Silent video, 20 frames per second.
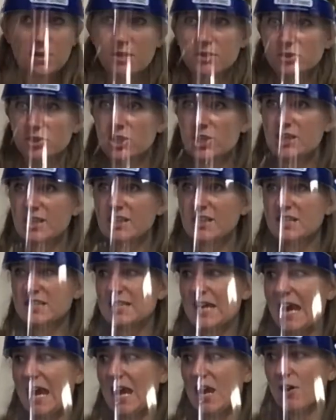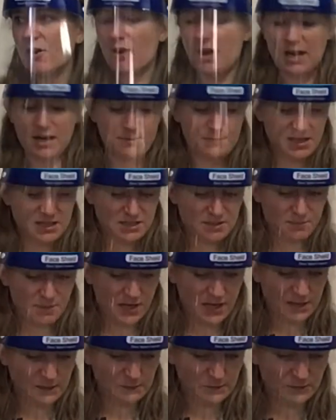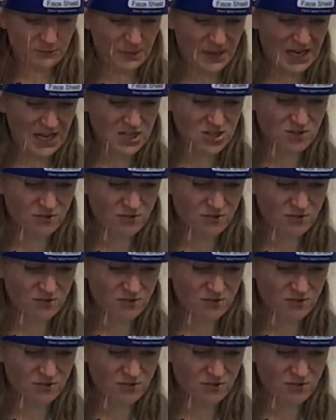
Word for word: Look at the diagram at the bottom of page